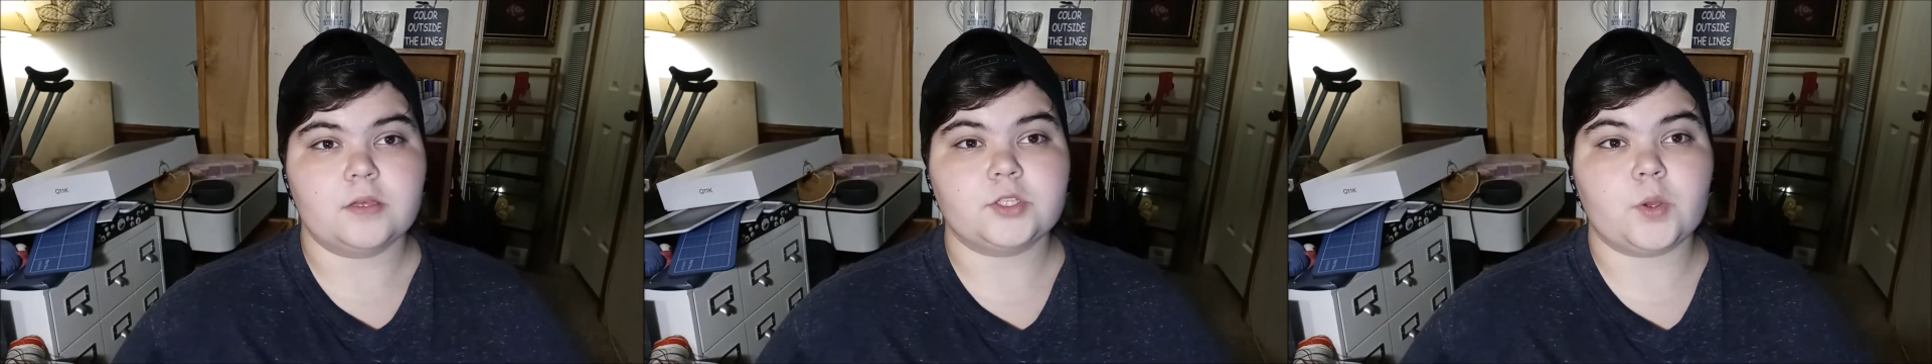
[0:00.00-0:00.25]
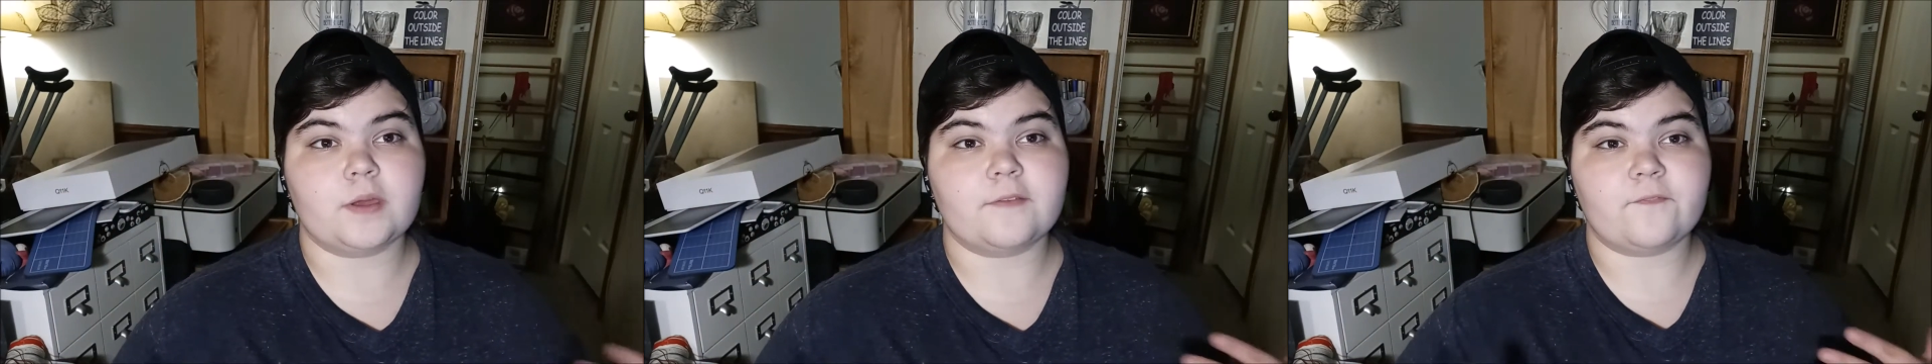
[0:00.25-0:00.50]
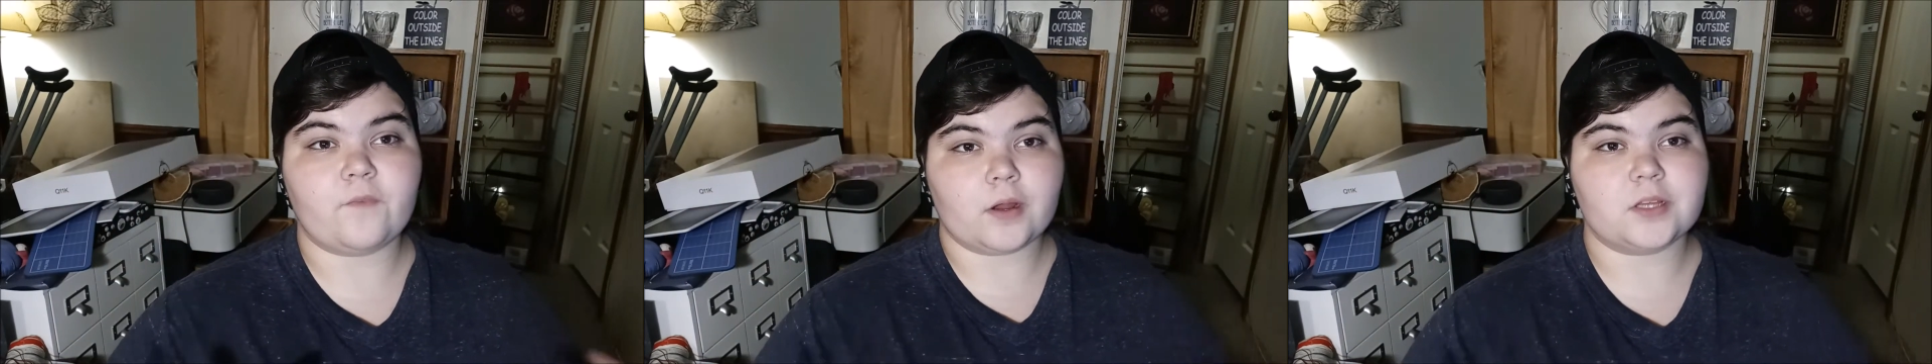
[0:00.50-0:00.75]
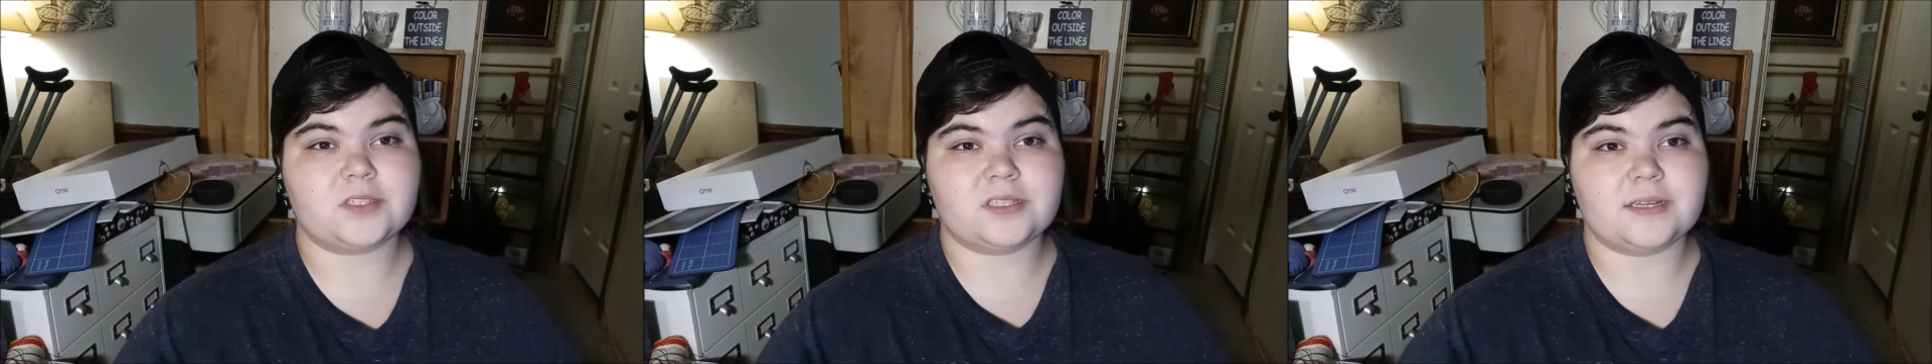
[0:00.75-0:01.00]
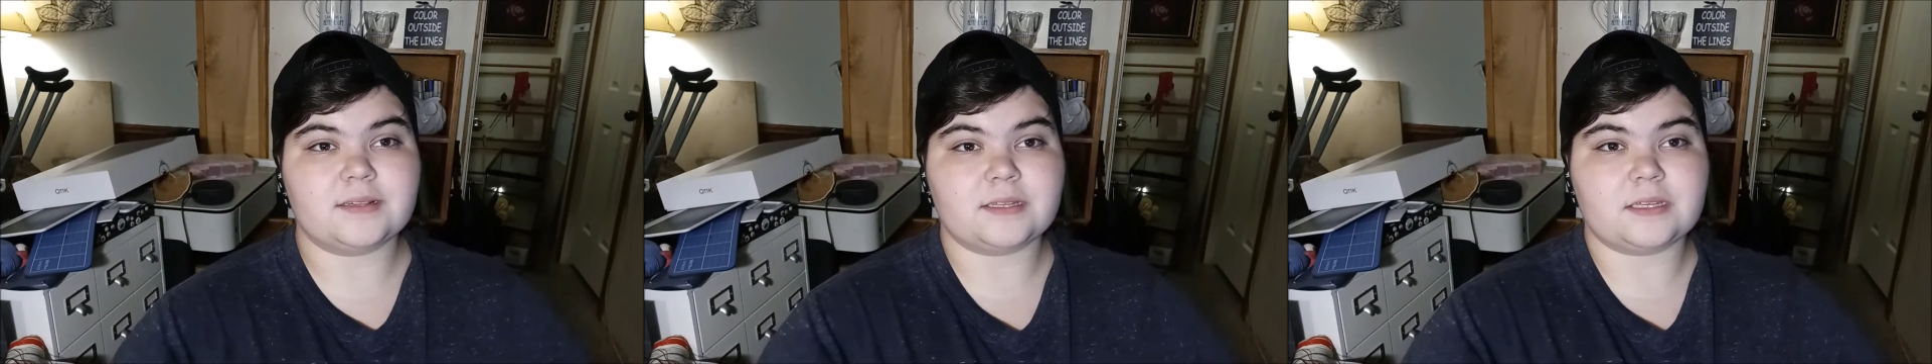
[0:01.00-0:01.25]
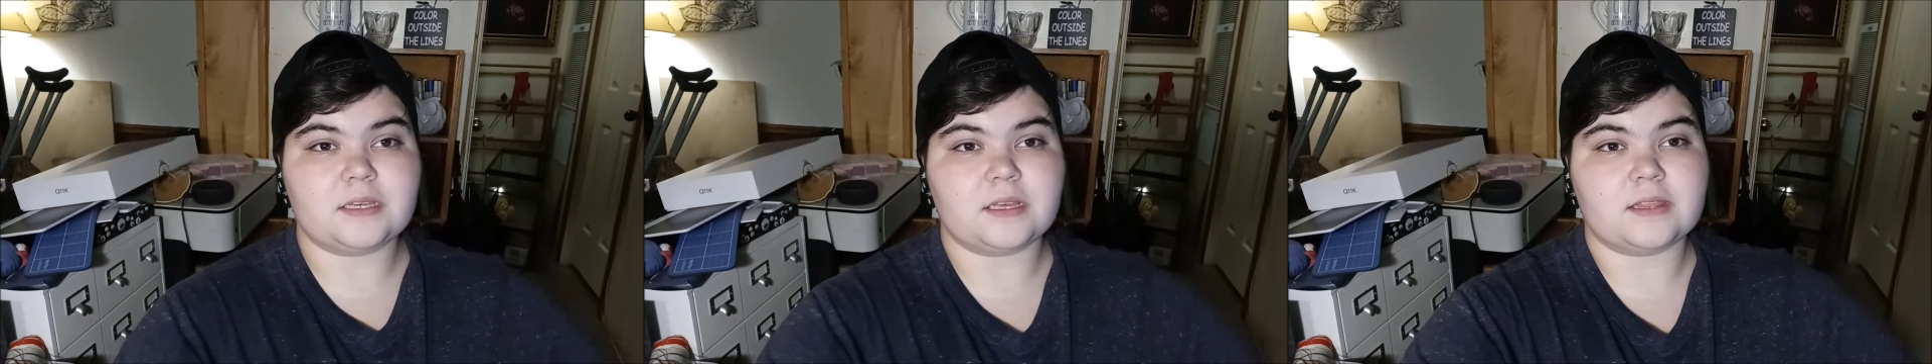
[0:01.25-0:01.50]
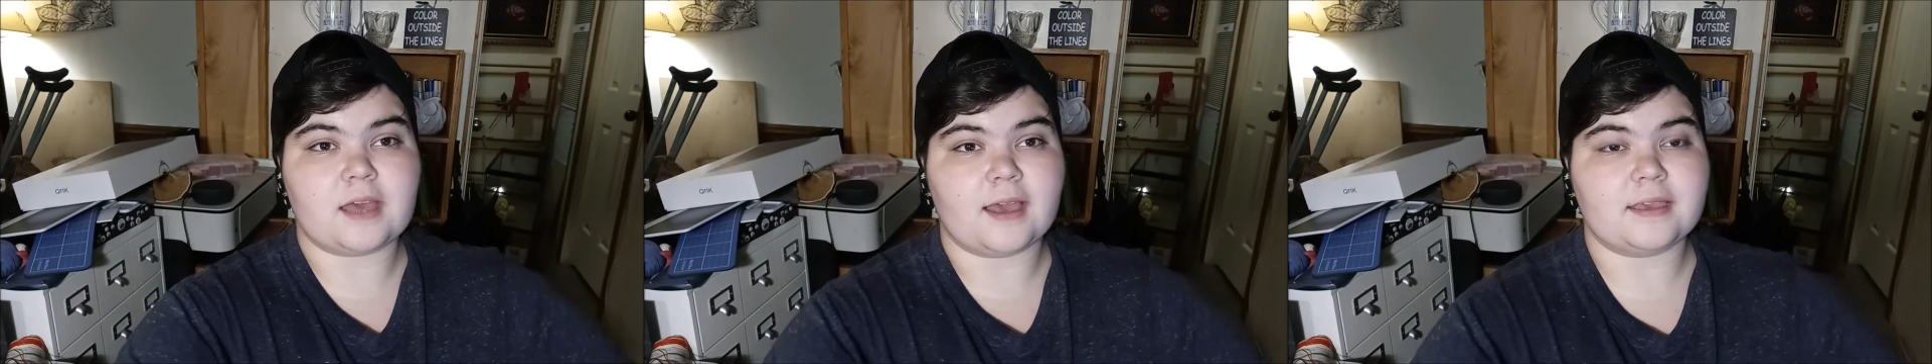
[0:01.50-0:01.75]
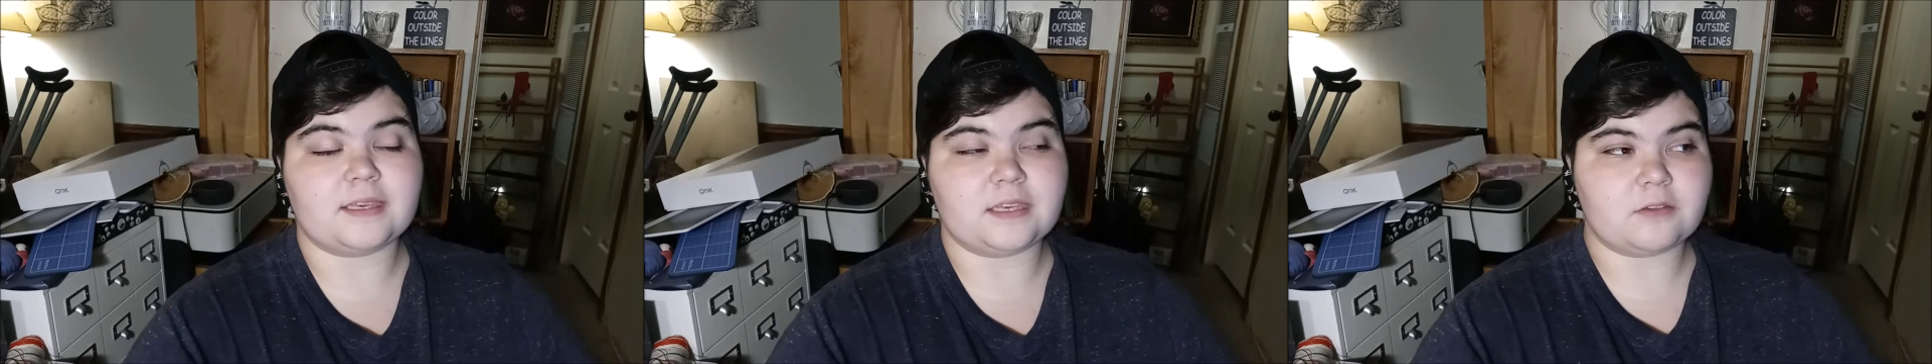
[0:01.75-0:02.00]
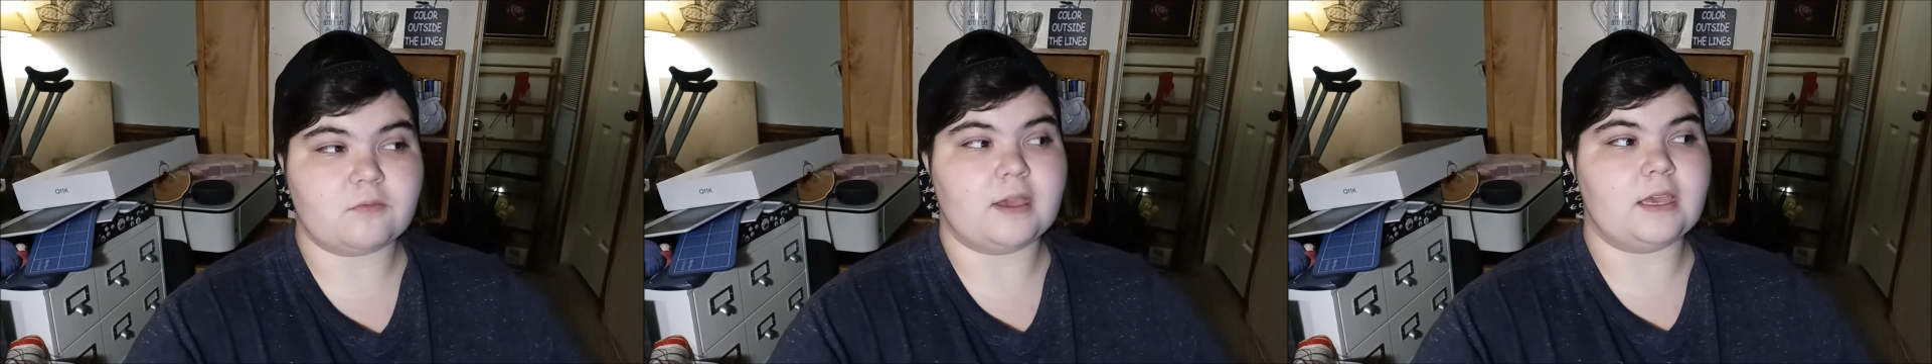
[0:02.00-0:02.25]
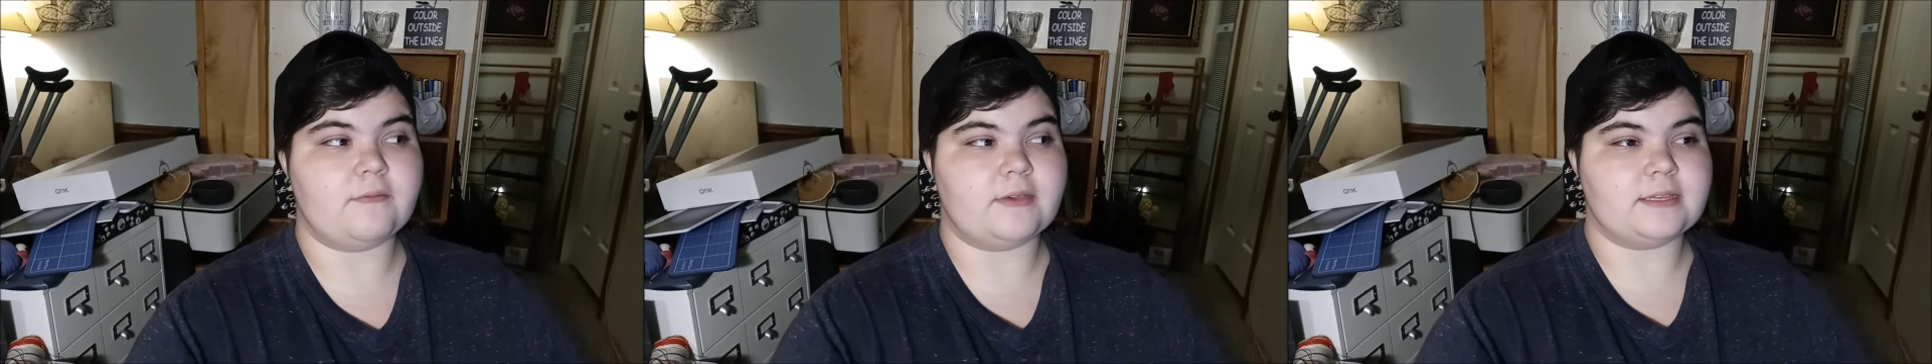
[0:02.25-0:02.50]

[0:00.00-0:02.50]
So unfortunately, that heat wave